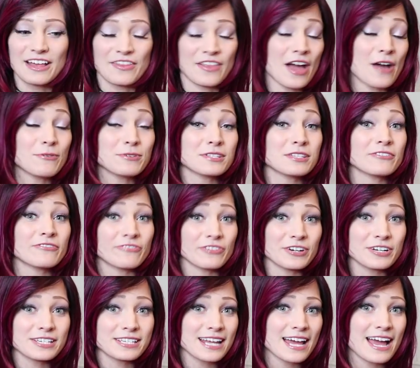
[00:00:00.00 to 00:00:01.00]
that was the
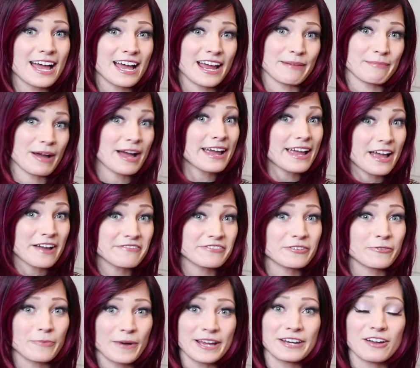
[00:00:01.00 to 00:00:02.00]
first time I
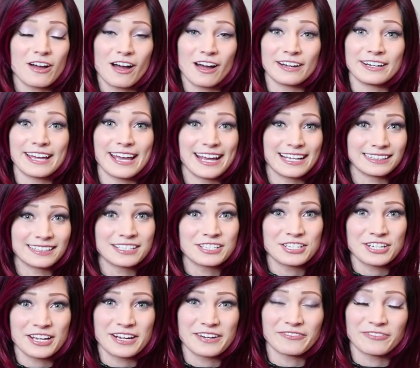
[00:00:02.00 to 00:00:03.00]
ever went on a
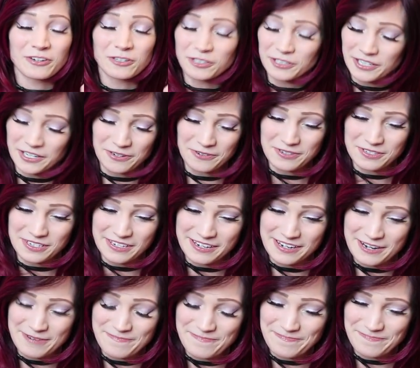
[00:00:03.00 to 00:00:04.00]
legit roller
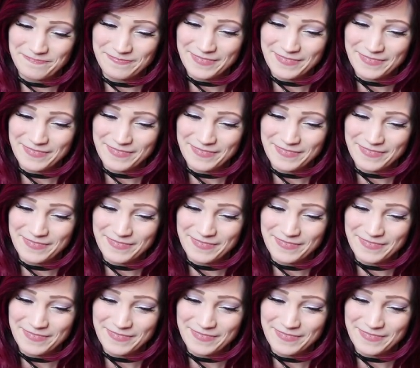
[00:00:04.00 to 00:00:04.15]
coaster.